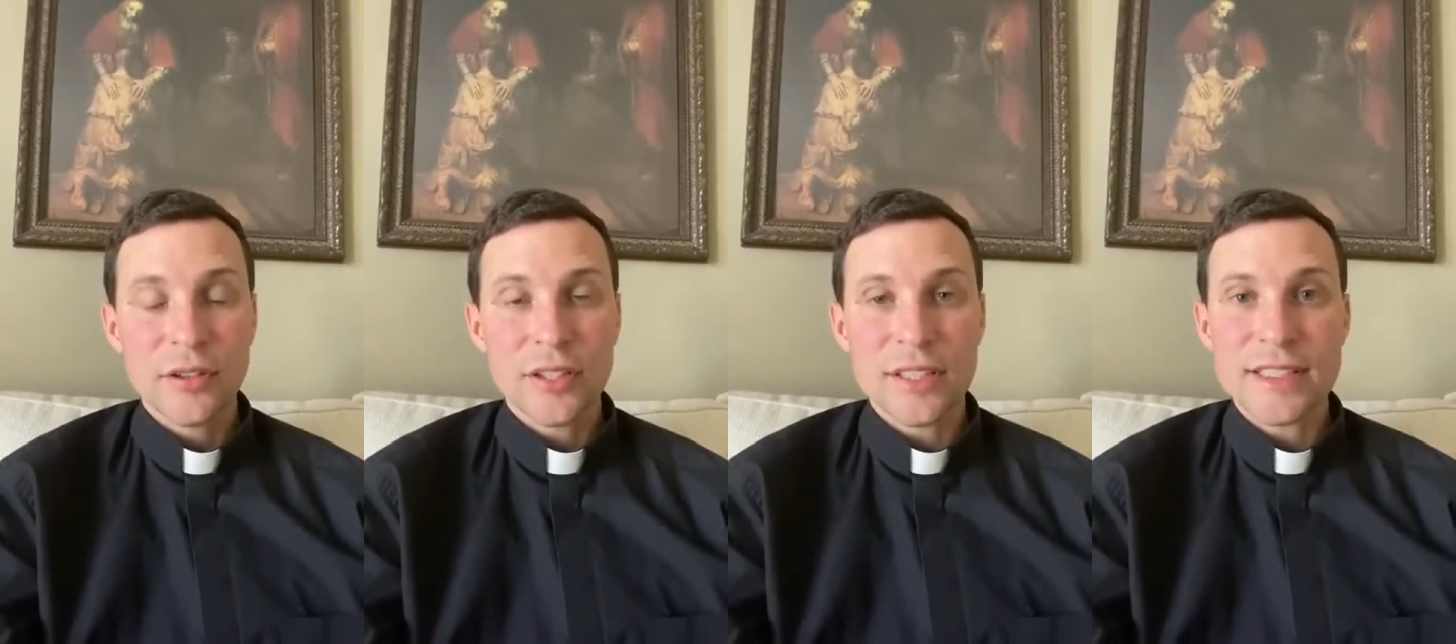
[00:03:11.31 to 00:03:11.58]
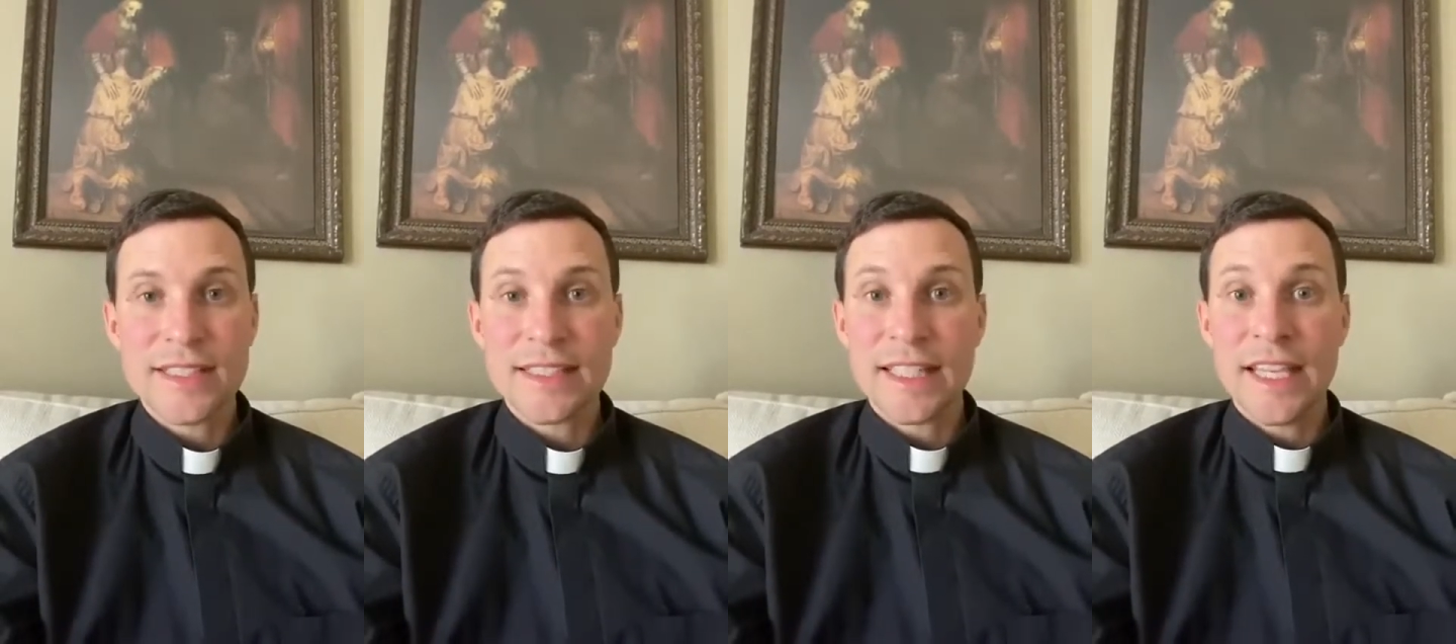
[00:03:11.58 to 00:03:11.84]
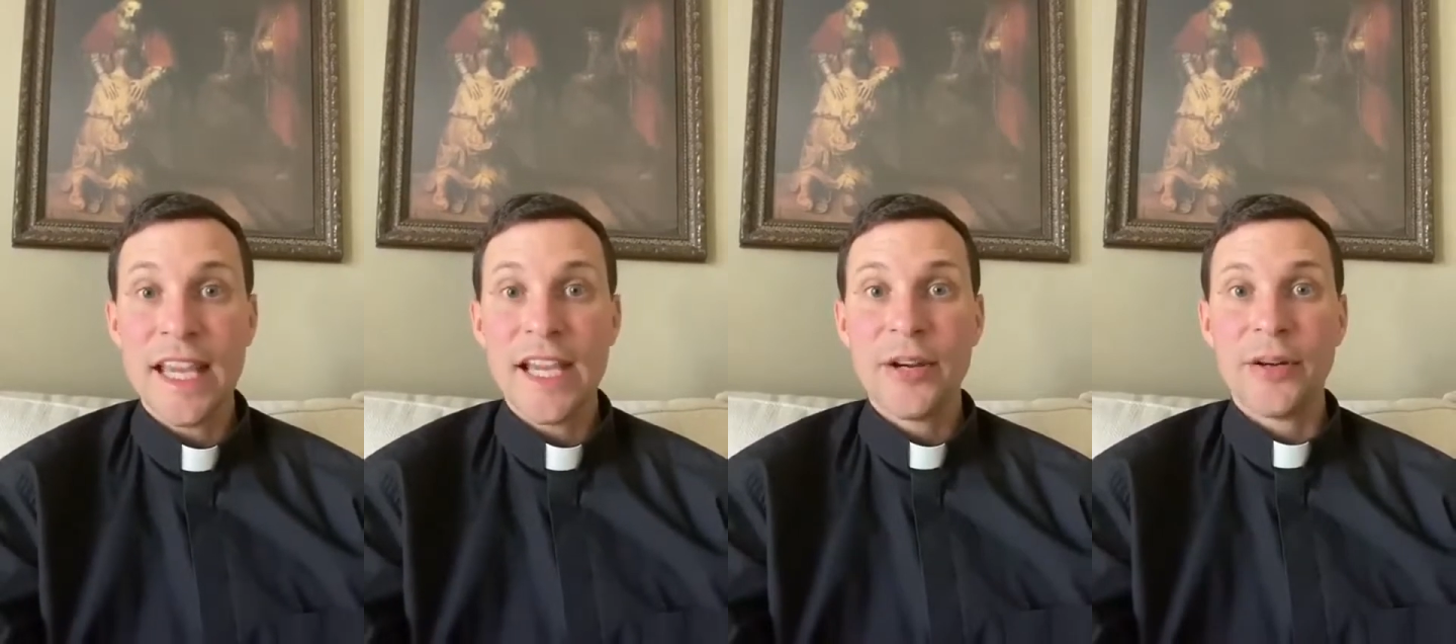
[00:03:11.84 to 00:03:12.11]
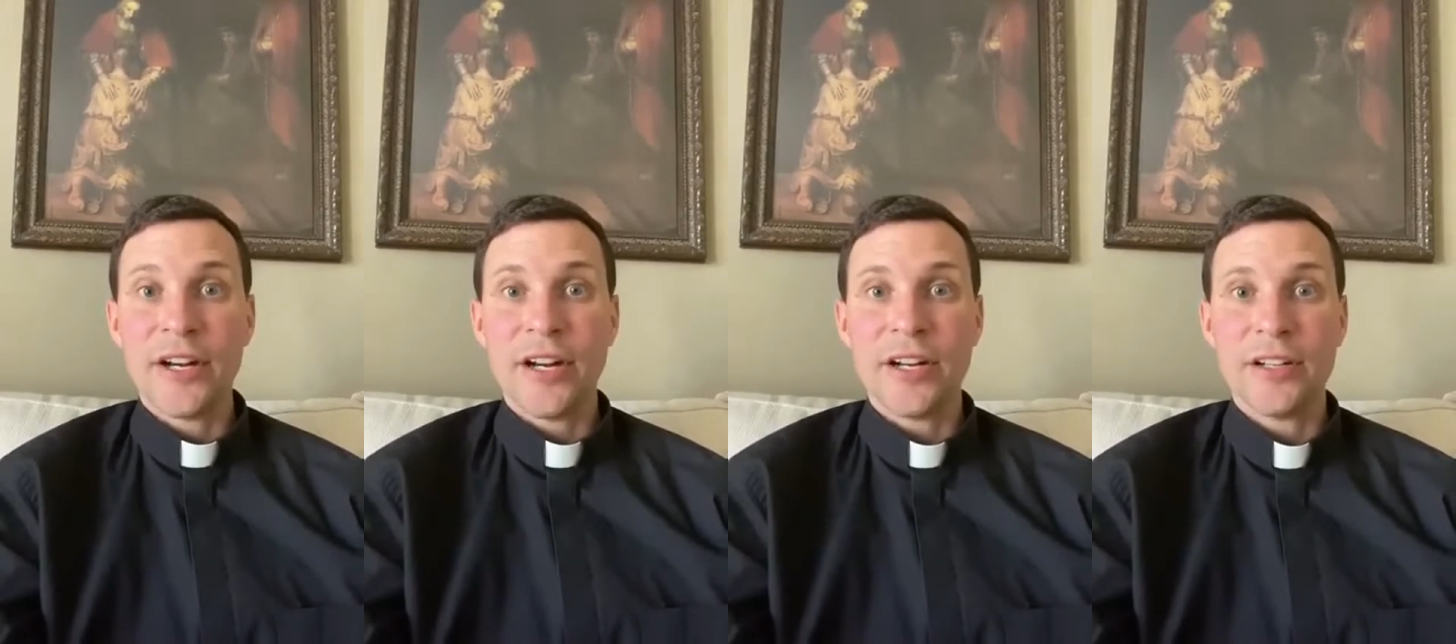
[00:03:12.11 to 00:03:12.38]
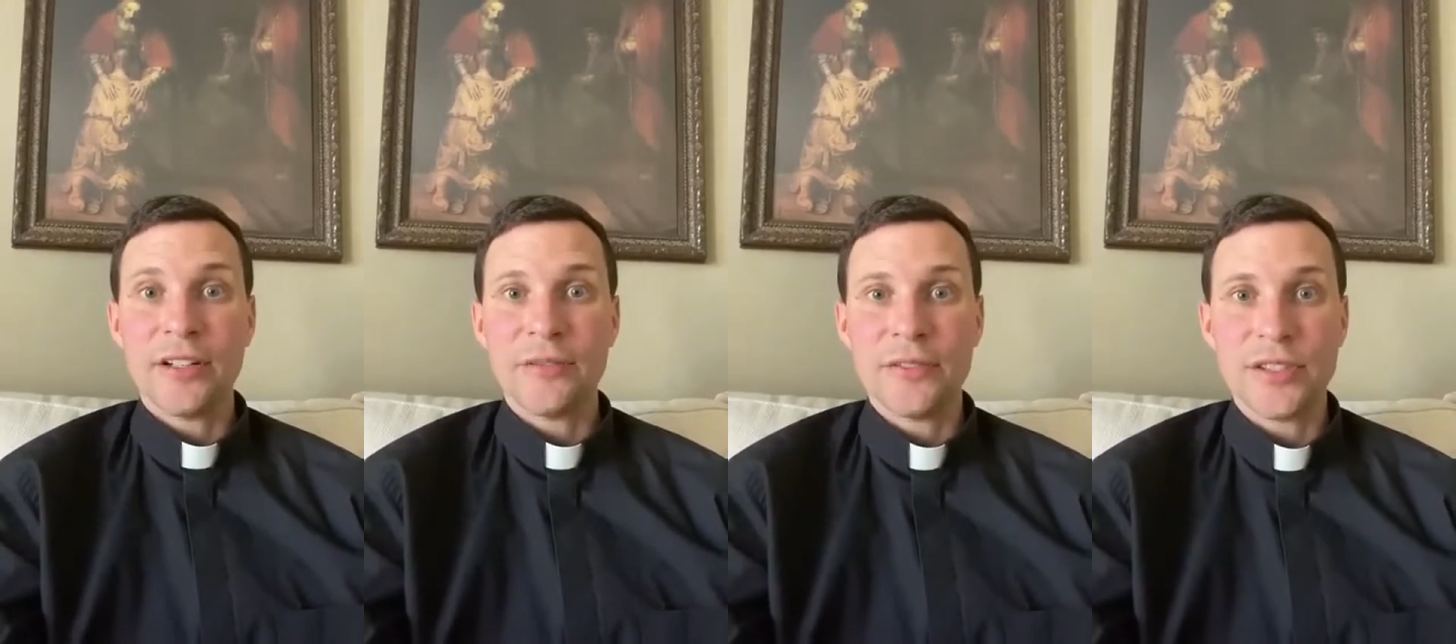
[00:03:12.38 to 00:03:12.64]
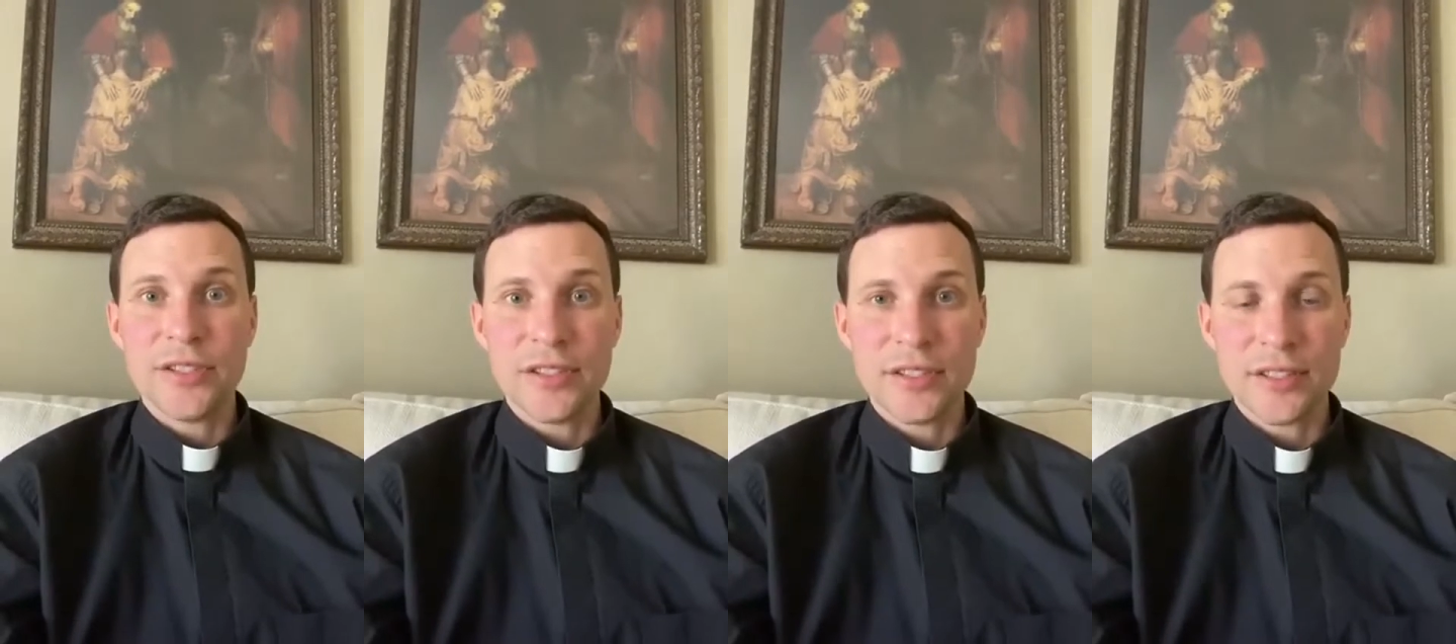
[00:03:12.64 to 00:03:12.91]
the Sacred Heart of
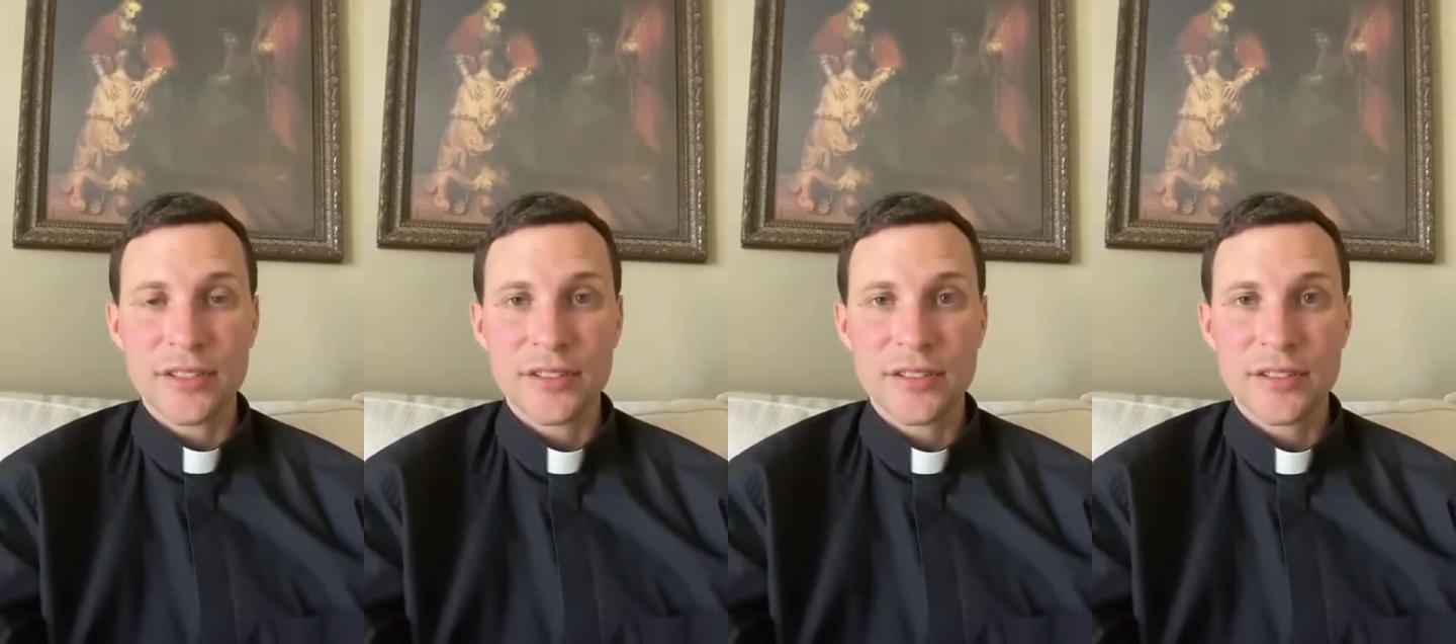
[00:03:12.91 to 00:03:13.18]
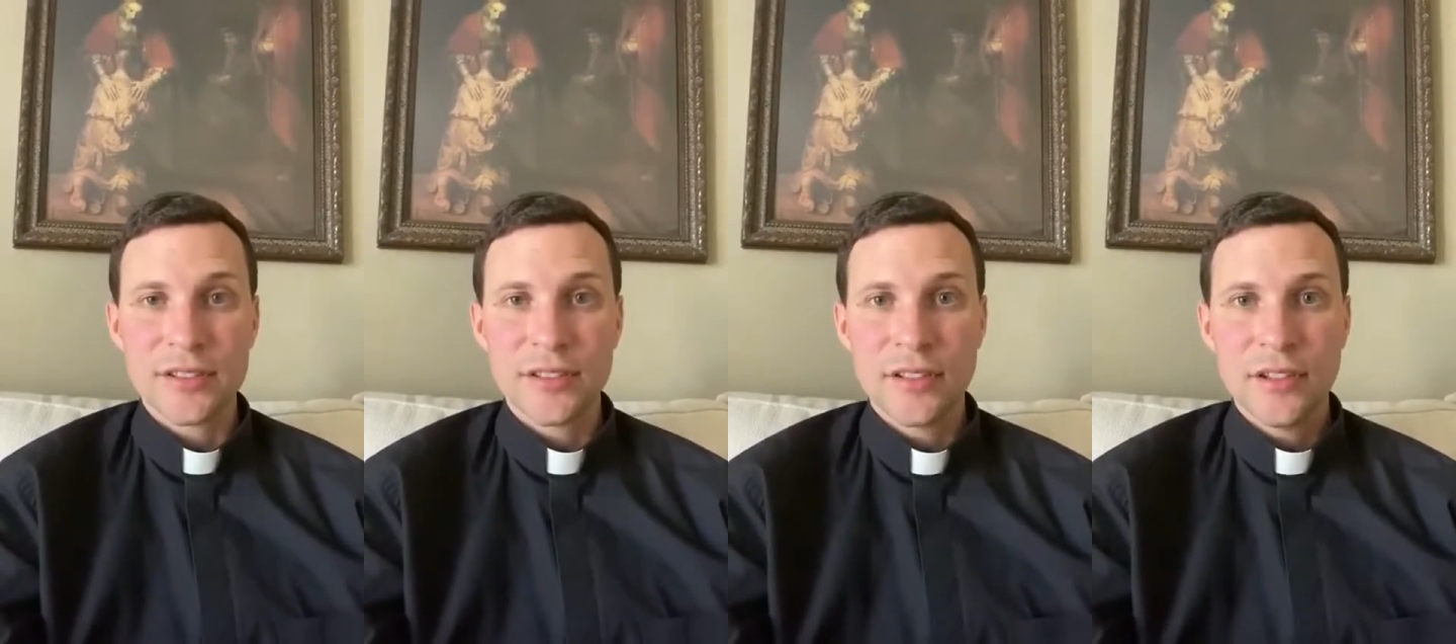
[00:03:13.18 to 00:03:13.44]
Jesus,